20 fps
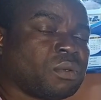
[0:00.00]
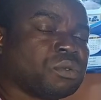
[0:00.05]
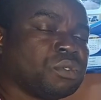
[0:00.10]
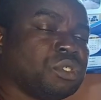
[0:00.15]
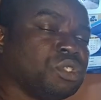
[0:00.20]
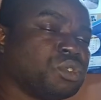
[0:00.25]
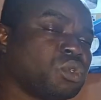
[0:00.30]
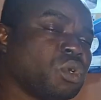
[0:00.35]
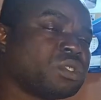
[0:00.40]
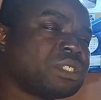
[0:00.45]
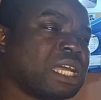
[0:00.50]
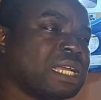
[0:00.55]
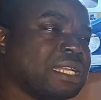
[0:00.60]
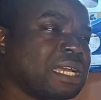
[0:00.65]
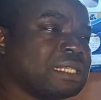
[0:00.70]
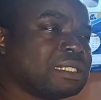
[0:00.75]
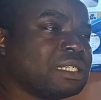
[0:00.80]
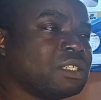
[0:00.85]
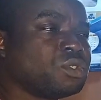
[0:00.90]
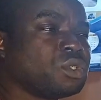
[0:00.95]
It shows that the
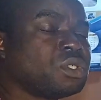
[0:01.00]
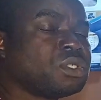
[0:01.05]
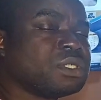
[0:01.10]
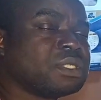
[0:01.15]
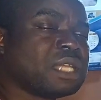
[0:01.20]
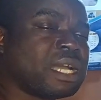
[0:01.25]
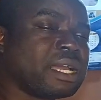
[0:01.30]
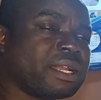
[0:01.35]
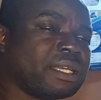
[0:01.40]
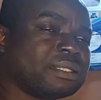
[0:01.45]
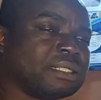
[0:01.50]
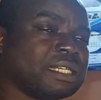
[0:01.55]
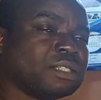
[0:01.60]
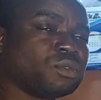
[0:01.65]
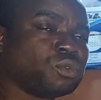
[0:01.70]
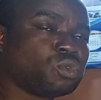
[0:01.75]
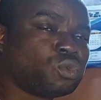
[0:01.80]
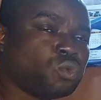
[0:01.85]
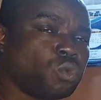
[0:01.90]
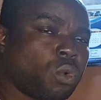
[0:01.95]
acceleration is
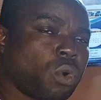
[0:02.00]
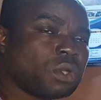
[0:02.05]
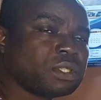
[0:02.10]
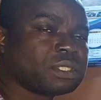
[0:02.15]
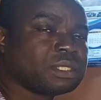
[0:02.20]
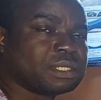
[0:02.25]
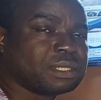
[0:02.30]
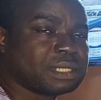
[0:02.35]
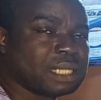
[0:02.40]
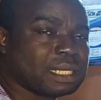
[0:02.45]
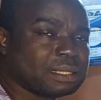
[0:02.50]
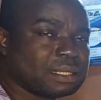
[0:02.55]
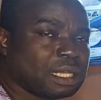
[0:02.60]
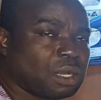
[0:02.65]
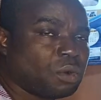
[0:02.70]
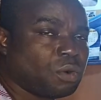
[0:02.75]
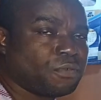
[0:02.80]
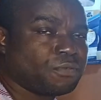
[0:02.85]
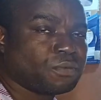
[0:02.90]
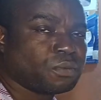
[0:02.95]
directed towards the center
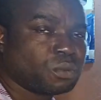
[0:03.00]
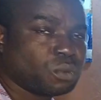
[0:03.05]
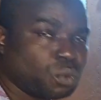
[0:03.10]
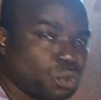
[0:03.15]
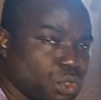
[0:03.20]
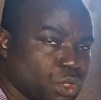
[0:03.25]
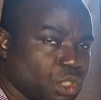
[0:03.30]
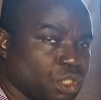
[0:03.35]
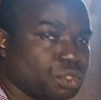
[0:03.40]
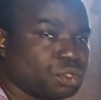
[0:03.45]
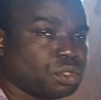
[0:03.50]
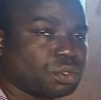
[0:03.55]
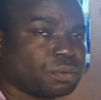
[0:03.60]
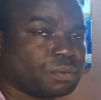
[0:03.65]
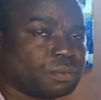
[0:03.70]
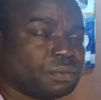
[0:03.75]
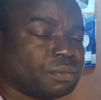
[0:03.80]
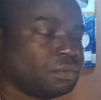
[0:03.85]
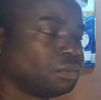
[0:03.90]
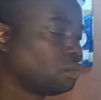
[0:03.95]
of oscillation.
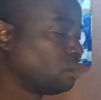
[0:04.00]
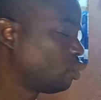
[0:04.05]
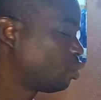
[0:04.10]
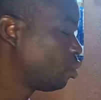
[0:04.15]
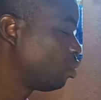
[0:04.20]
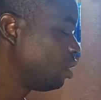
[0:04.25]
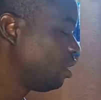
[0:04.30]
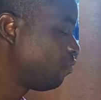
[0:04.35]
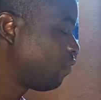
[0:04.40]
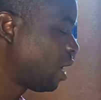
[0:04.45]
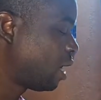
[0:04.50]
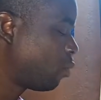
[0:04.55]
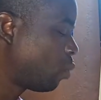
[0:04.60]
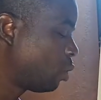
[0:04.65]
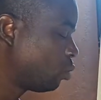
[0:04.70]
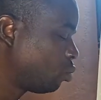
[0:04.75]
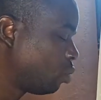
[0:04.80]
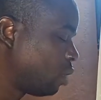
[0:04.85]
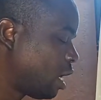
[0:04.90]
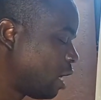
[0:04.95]
So if I
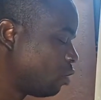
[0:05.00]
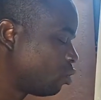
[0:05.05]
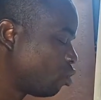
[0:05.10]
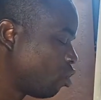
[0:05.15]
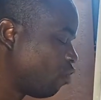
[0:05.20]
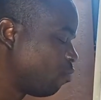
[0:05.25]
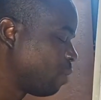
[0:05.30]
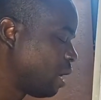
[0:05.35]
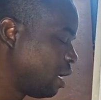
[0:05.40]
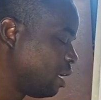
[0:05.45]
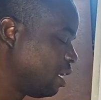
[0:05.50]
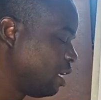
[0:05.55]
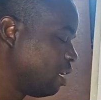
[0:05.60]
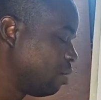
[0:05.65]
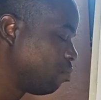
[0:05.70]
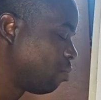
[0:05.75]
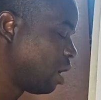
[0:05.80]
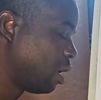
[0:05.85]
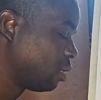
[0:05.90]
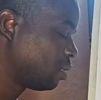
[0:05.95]
want to now solve my A
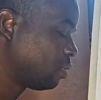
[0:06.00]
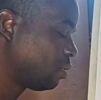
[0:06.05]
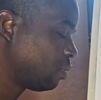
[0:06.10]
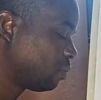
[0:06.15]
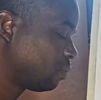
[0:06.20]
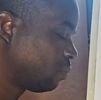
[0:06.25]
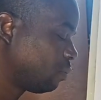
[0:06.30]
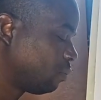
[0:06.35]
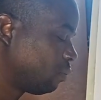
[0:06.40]
max,